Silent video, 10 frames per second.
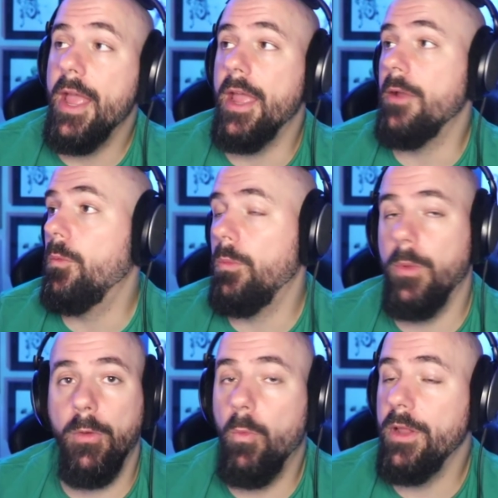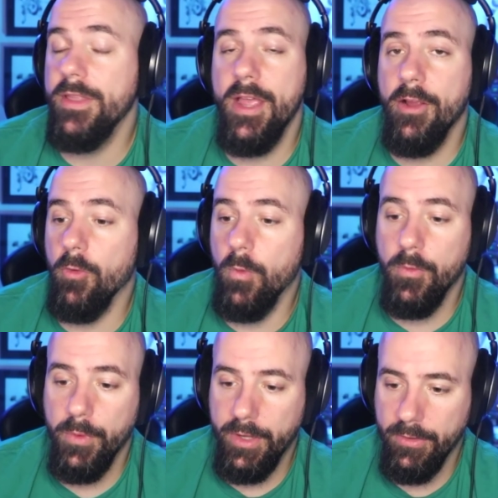A, a one day or
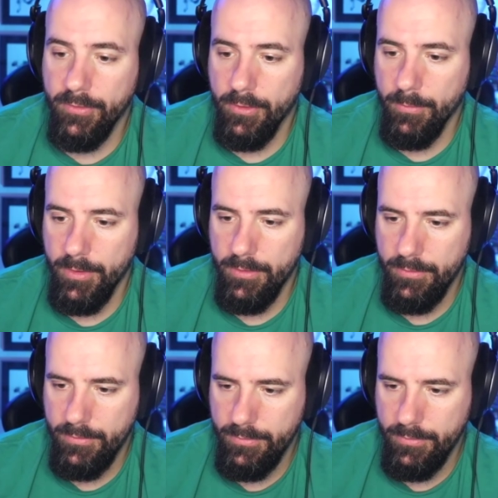one weekend tournament.